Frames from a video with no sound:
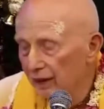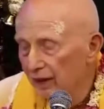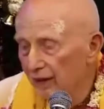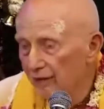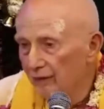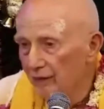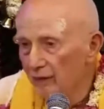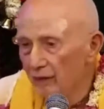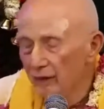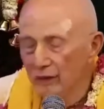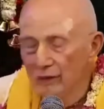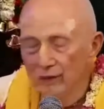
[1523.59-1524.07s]
to
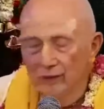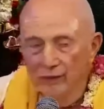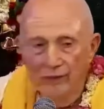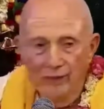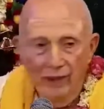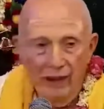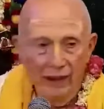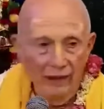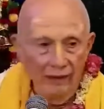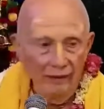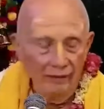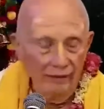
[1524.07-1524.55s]
have a
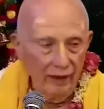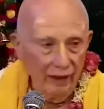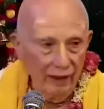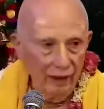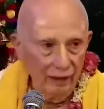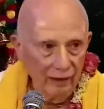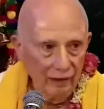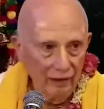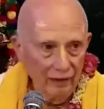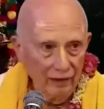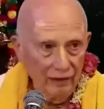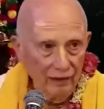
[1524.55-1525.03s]
good bank
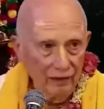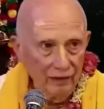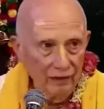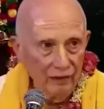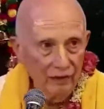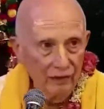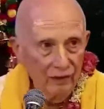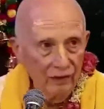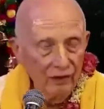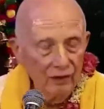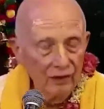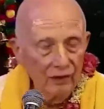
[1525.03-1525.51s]

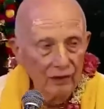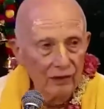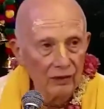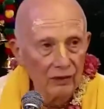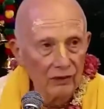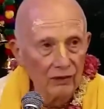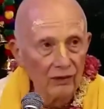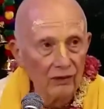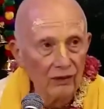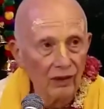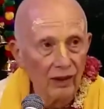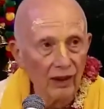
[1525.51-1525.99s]
balance,
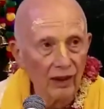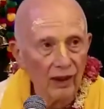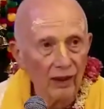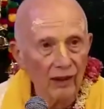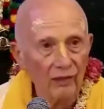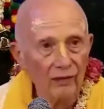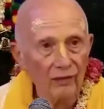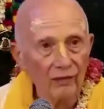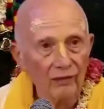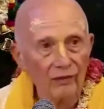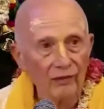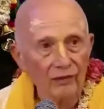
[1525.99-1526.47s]
to
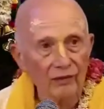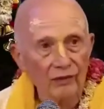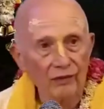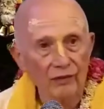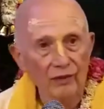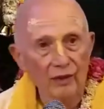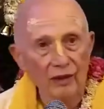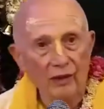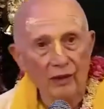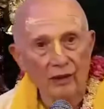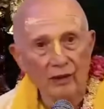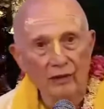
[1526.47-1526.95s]
have,
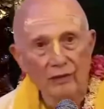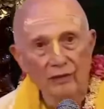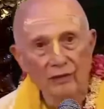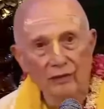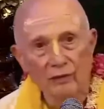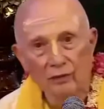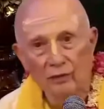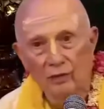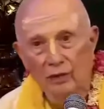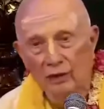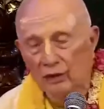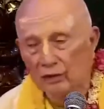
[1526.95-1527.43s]
you know,
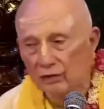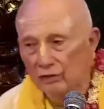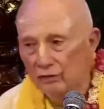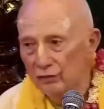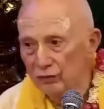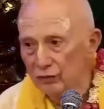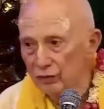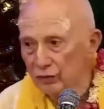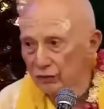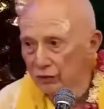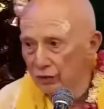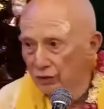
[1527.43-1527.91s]

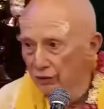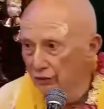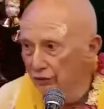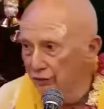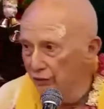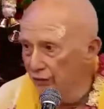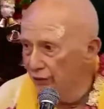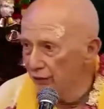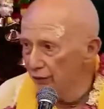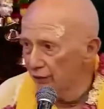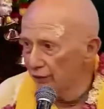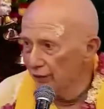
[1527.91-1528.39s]
wonderful
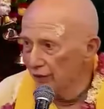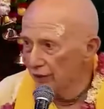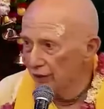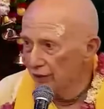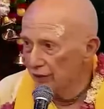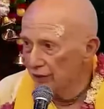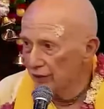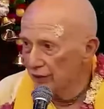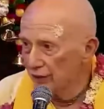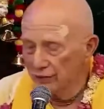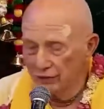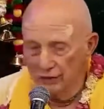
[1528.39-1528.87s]
children who
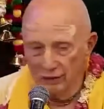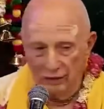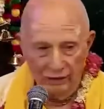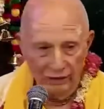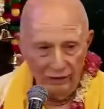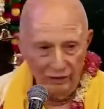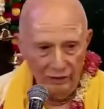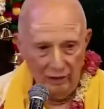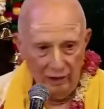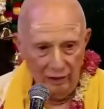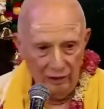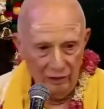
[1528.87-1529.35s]
are su-
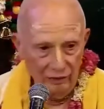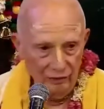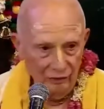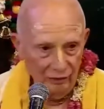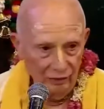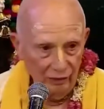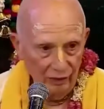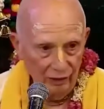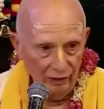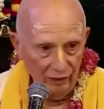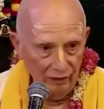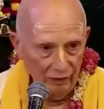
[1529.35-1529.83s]

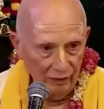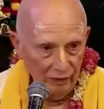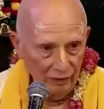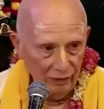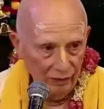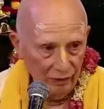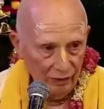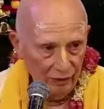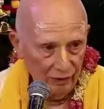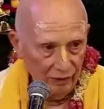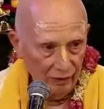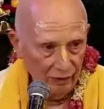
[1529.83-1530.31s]
successful in
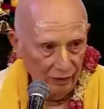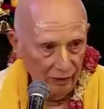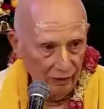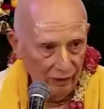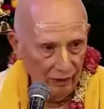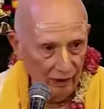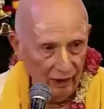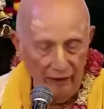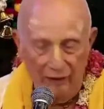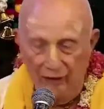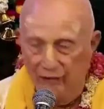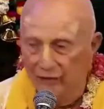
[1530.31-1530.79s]

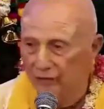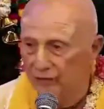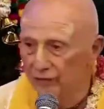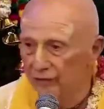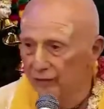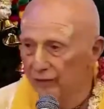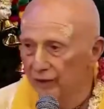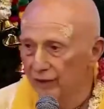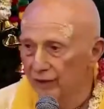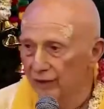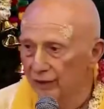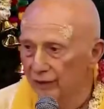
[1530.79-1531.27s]
material
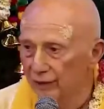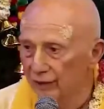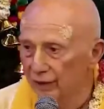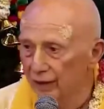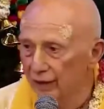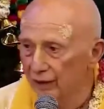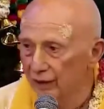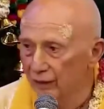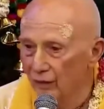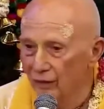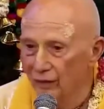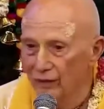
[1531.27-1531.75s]
life. We hear
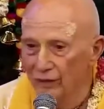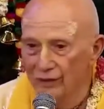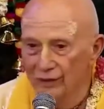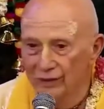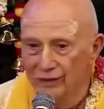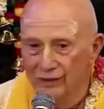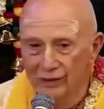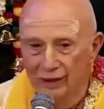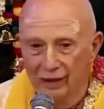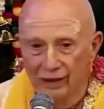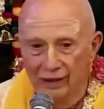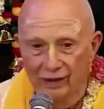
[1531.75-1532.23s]
that all
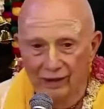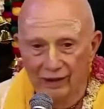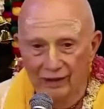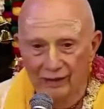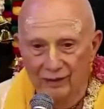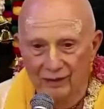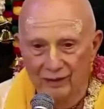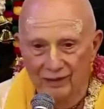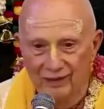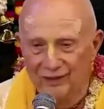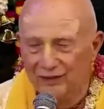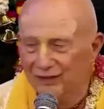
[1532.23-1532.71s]
the
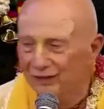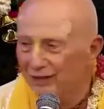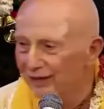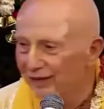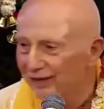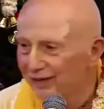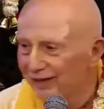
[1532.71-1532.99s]
time,